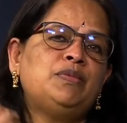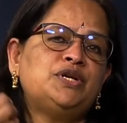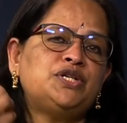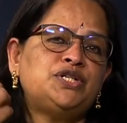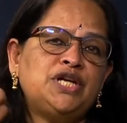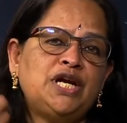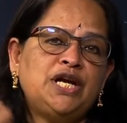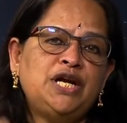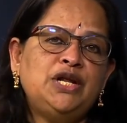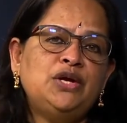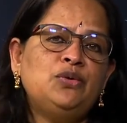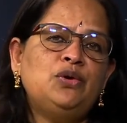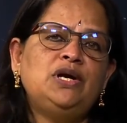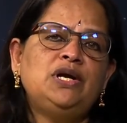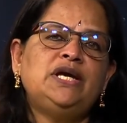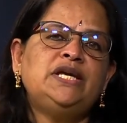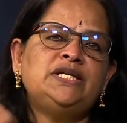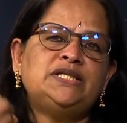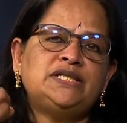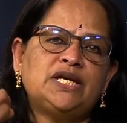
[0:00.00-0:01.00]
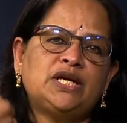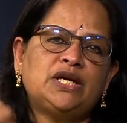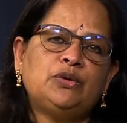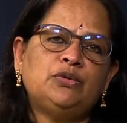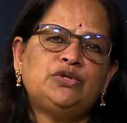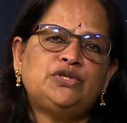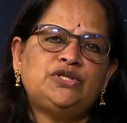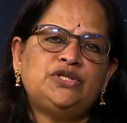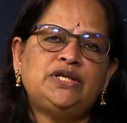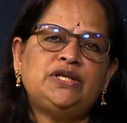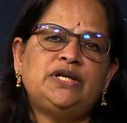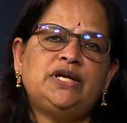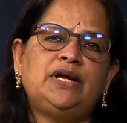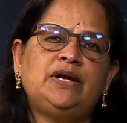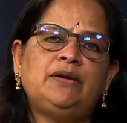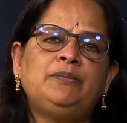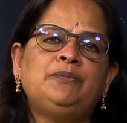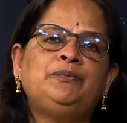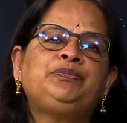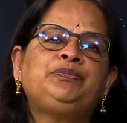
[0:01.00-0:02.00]
Schedule is a questionnaire
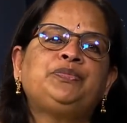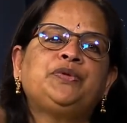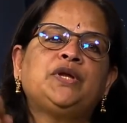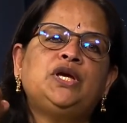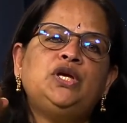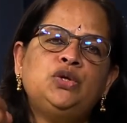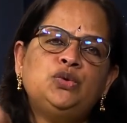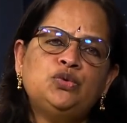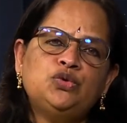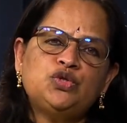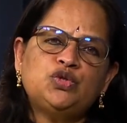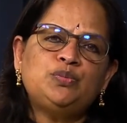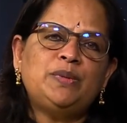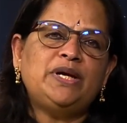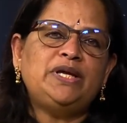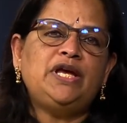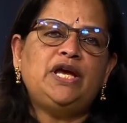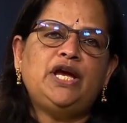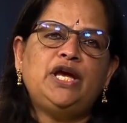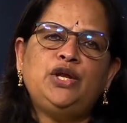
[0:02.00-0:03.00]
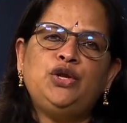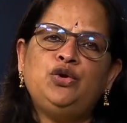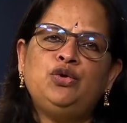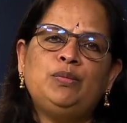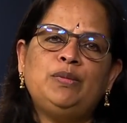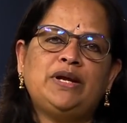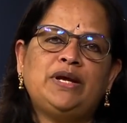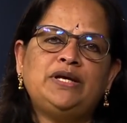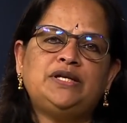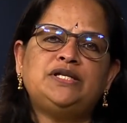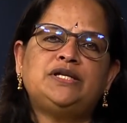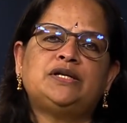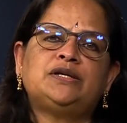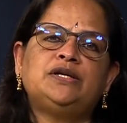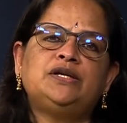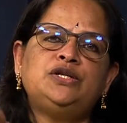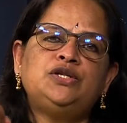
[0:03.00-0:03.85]
used by the enumerator